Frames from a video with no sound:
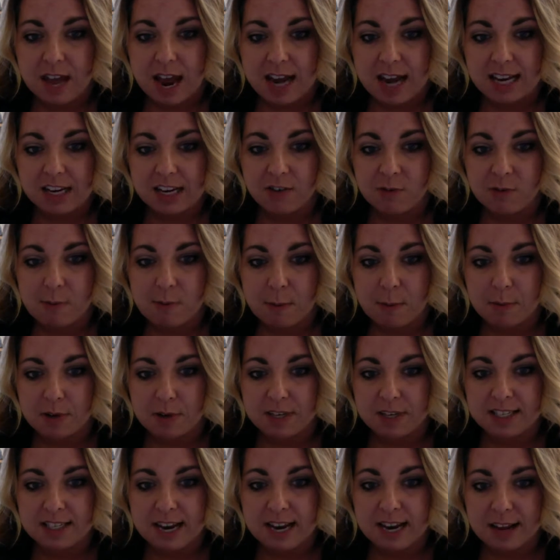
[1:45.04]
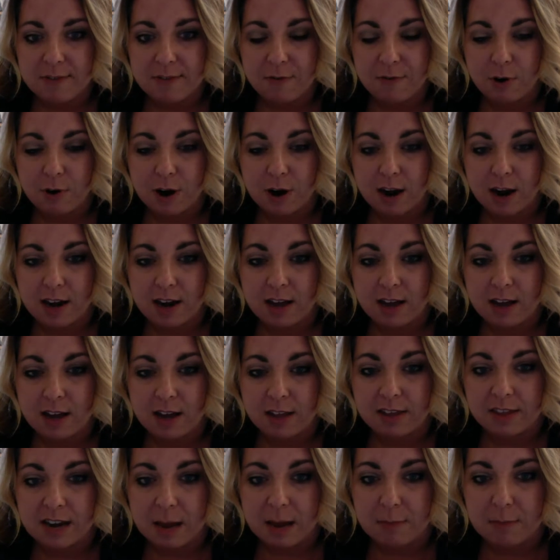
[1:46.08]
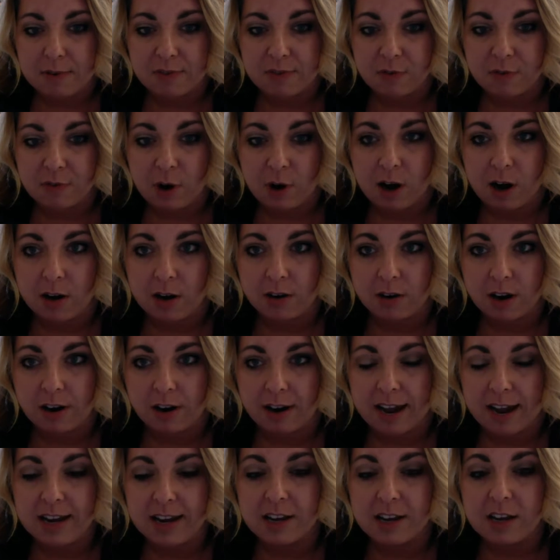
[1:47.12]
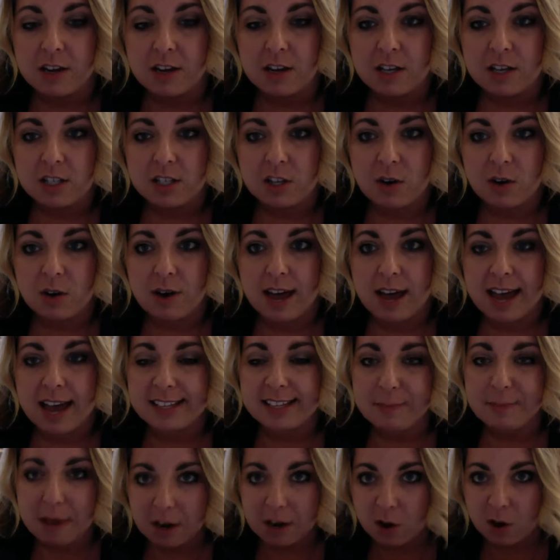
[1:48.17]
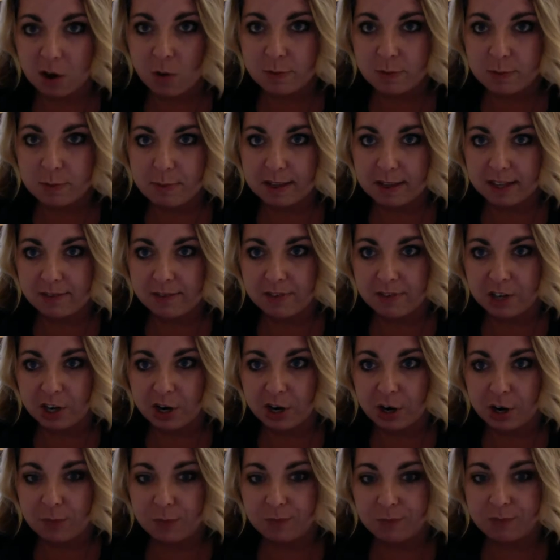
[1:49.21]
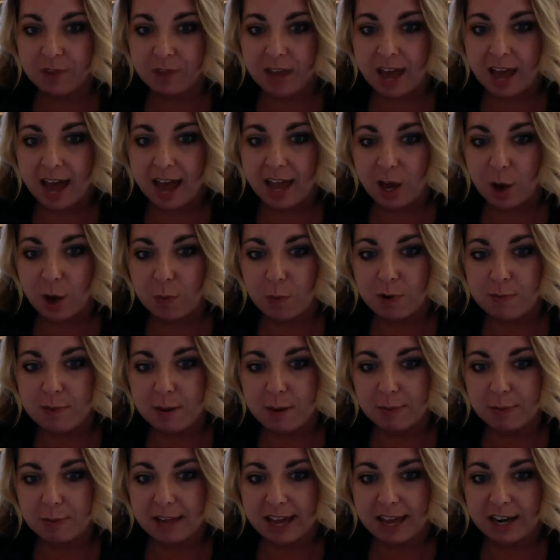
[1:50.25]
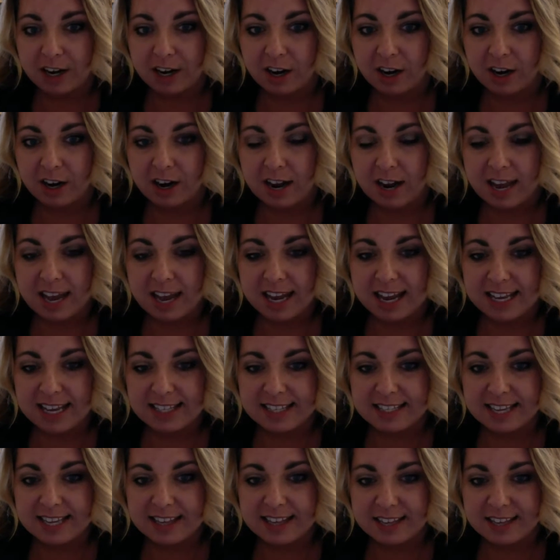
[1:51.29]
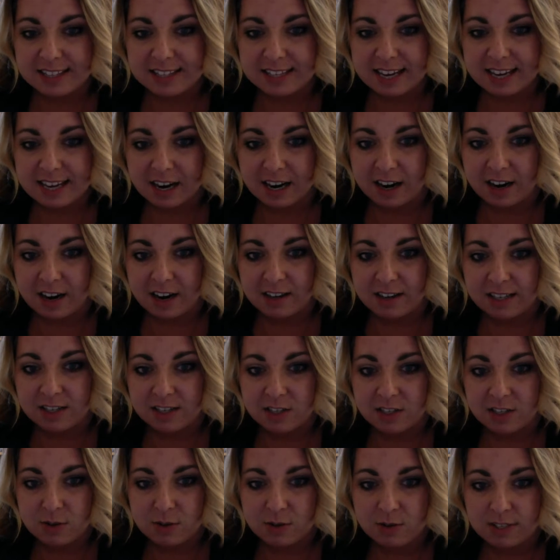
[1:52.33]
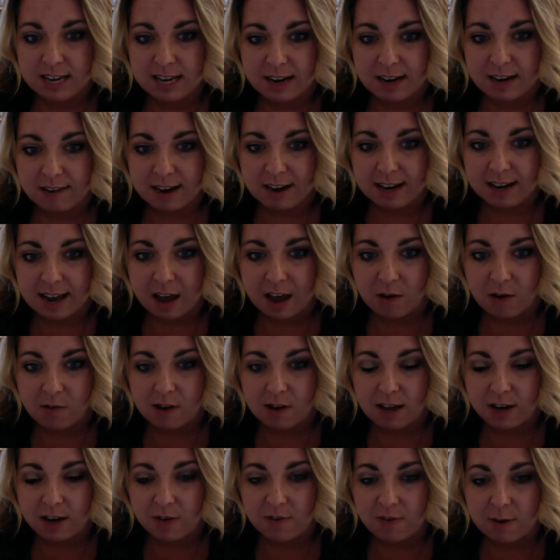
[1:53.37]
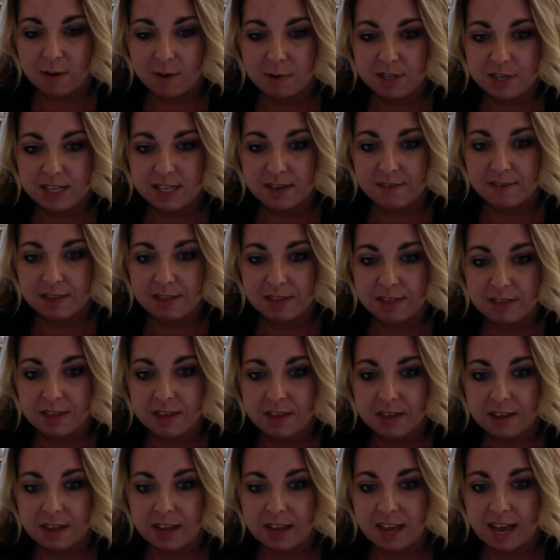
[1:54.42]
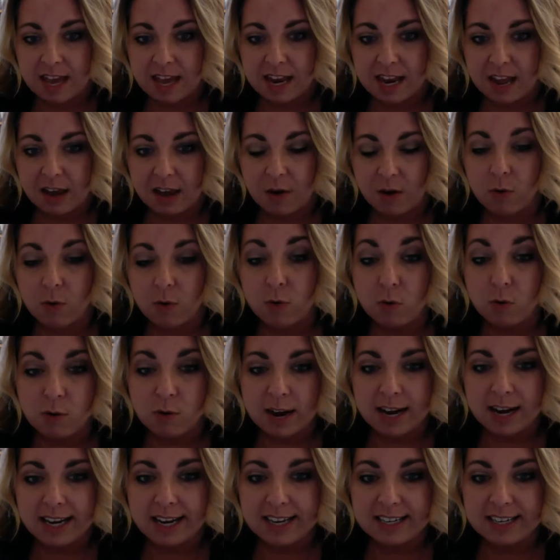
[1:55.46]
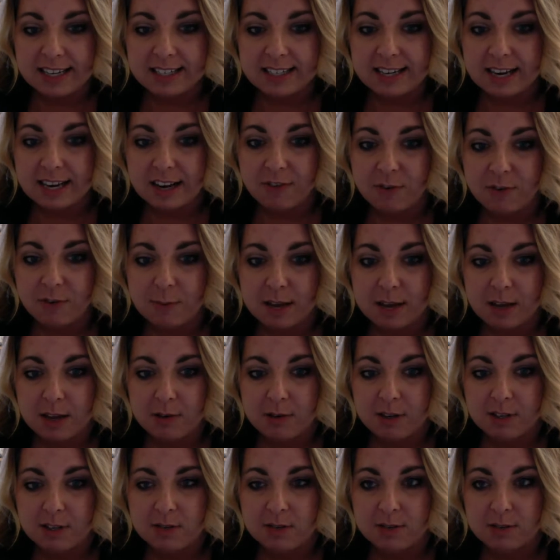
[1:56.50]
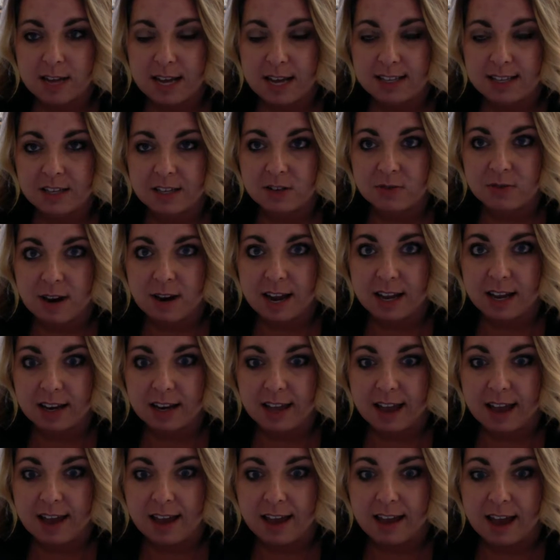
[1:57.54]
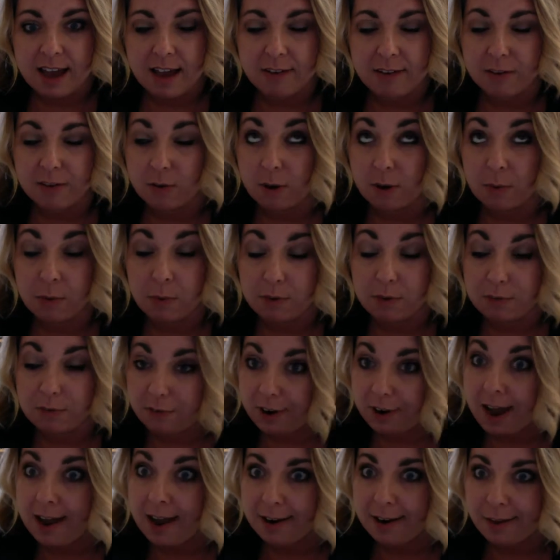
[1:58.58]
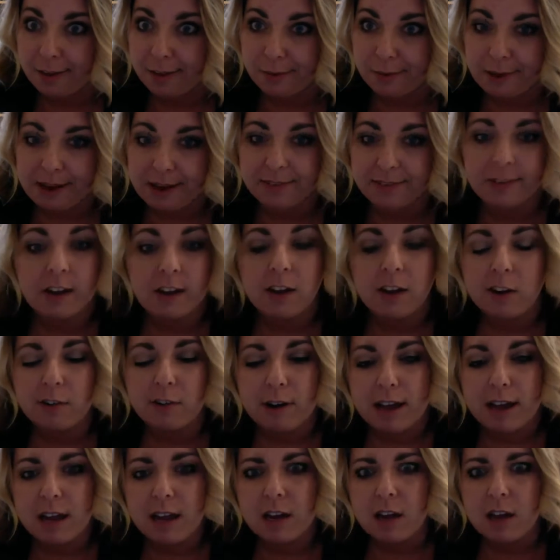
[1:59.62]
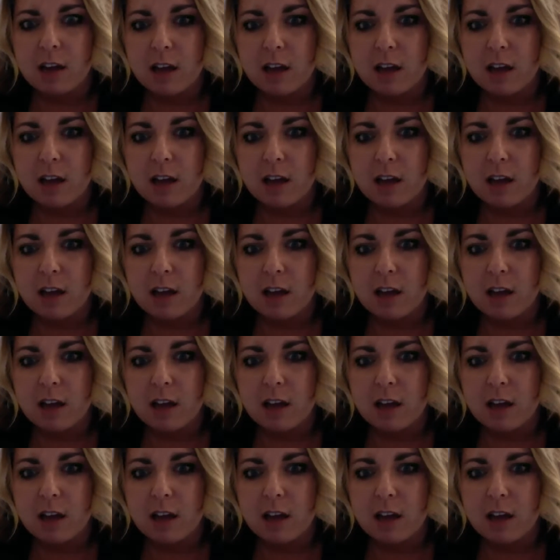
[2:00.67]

I need to remember to study for it the night before, all right? So as I'm at home in my living room, I open up my planner, and I see this here. It's Tuesday right now on November 7th, and I go, ooh, I need to study for my Unit 2 test. That's right. Yeah, I would have forgotten otherwise, right?